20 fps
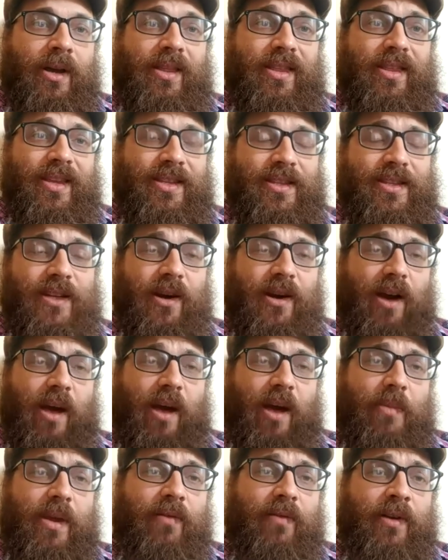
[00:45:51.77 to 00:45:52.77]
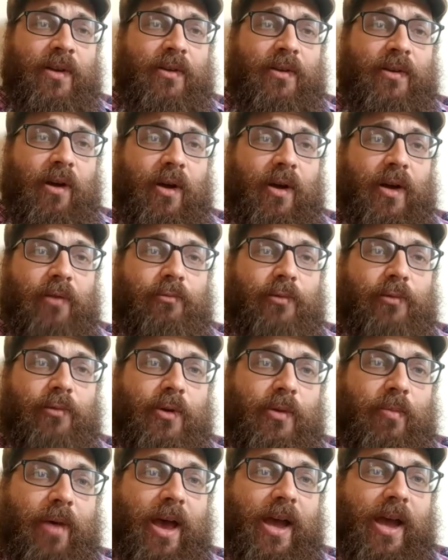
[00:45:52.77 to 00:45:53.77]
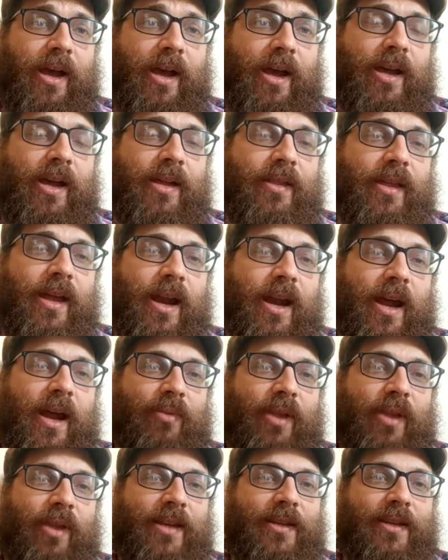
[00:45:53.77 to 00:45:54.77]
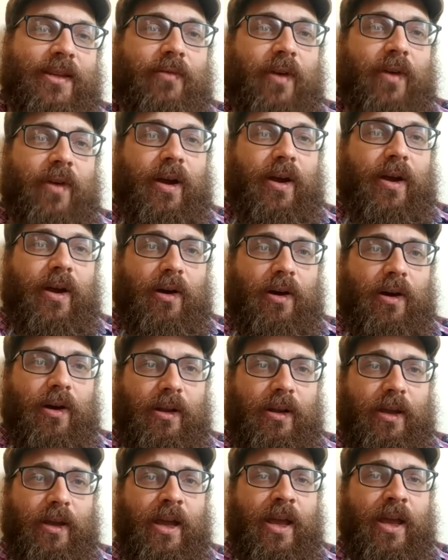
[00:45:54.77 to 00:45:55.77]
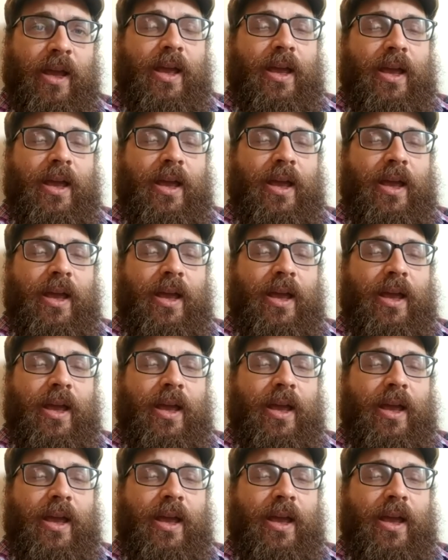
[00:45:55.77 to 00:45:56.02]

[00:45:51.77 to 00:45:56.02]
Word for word: This year, I'm even growing a rutabaga that I planted very early,